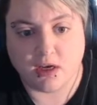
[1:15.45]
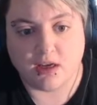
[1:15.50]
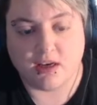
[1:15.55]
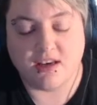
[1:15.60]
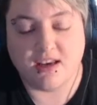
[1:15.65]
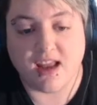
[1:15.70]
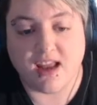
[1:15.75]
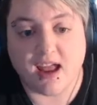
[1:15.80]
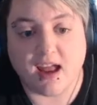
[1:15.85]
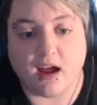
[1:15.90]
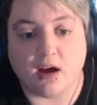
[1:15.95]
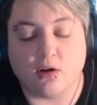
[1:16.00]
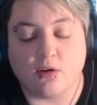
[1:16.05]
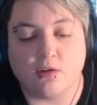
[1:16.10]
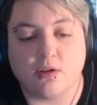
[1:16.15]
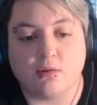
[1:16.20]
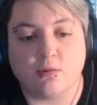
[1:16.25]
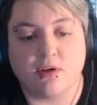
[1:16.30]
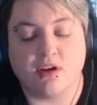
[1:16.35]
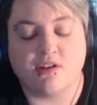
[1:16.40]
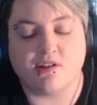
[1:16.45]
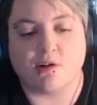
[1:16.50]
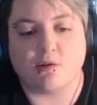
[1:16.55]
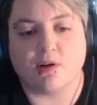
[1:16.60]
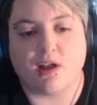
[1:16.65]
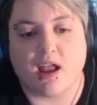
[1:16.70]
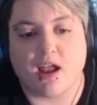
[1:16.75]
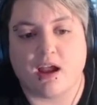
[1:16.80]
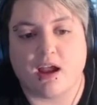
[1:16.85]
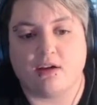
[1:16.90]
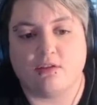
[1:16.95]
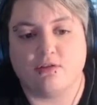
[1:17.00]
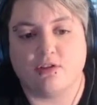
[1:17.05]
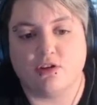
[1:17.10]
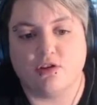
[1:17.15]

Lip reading: now that we don't have the